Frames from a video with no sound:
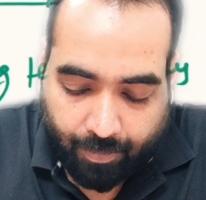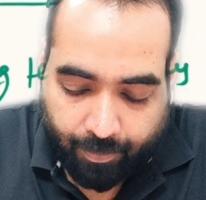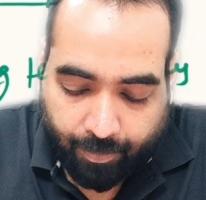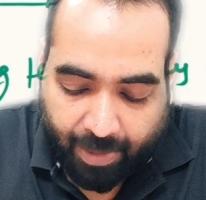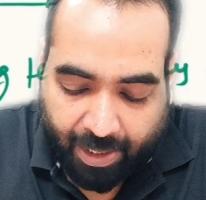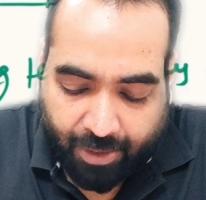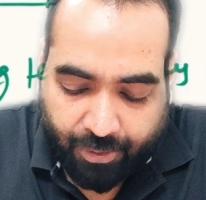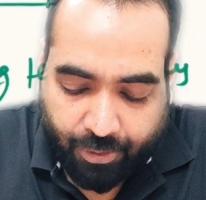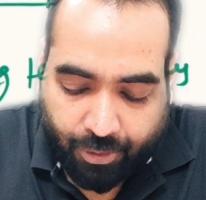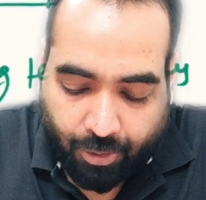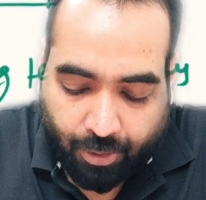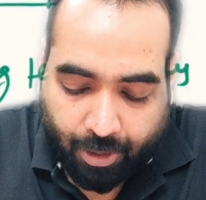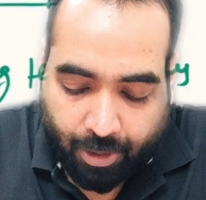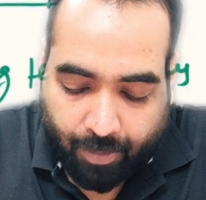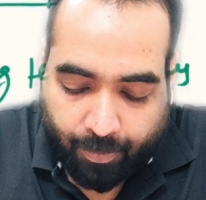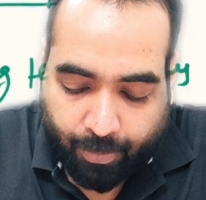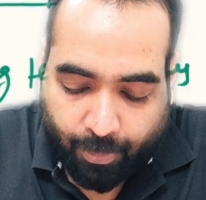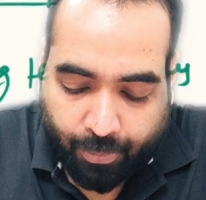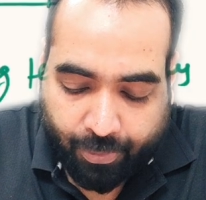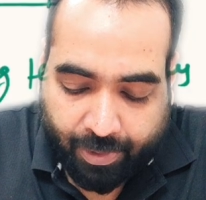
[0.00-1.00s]
By short
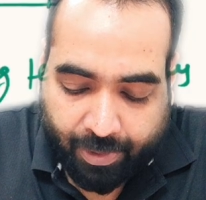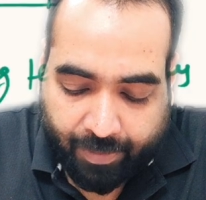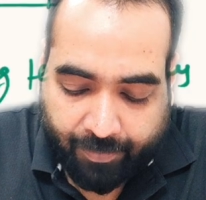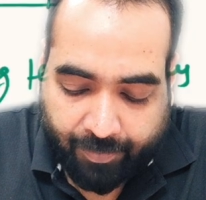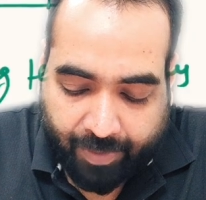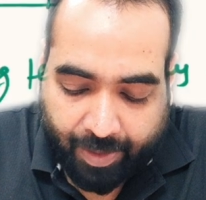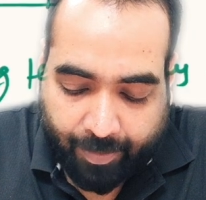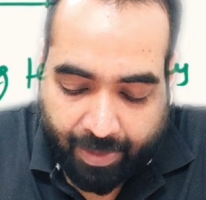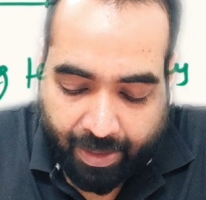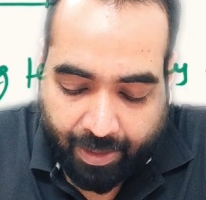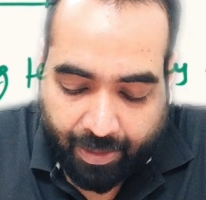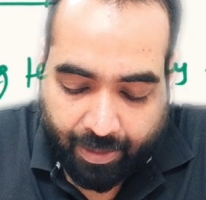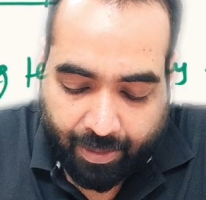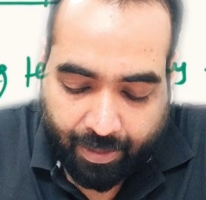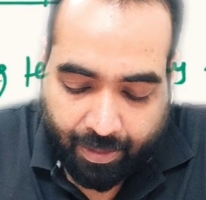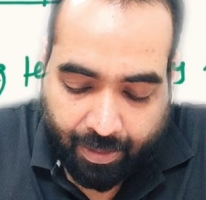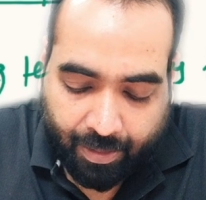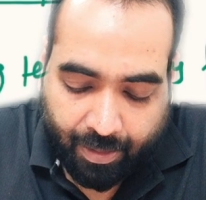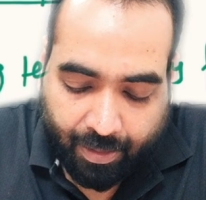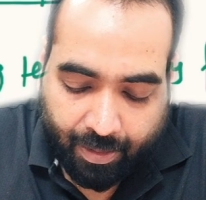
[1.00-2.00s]
term portion, we mean
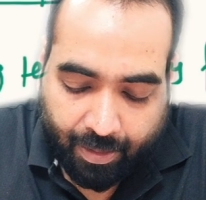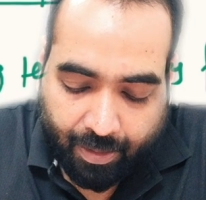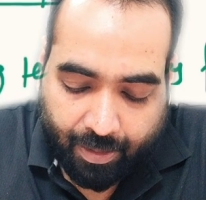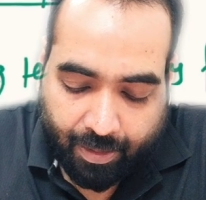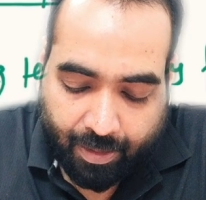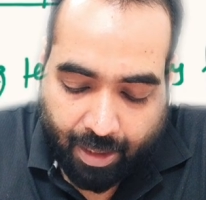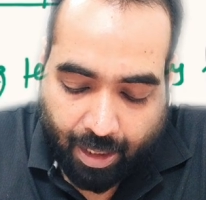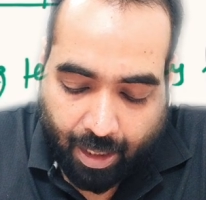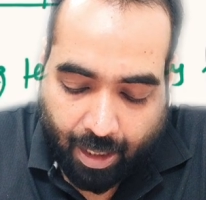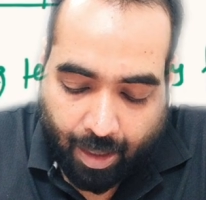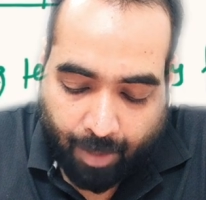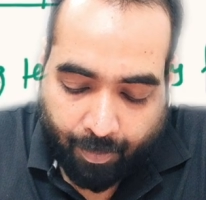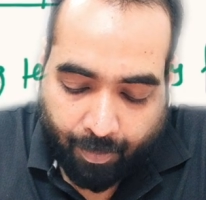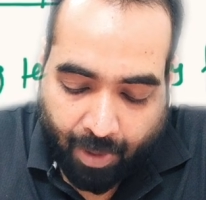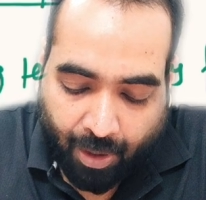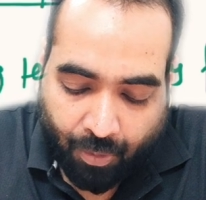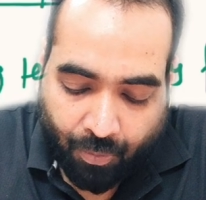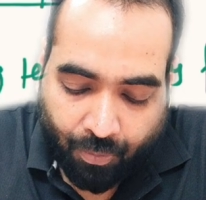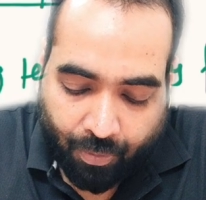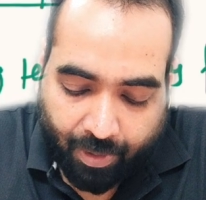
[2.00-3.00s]
the
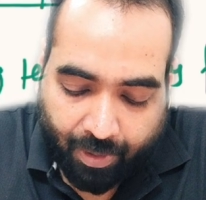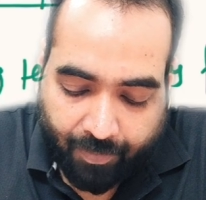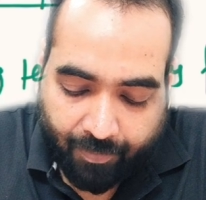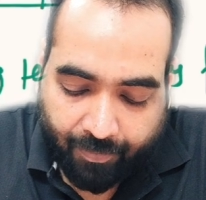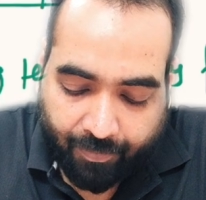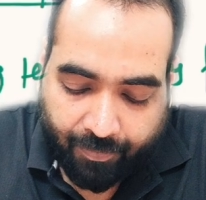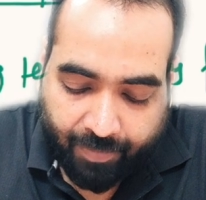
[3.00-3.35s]
amount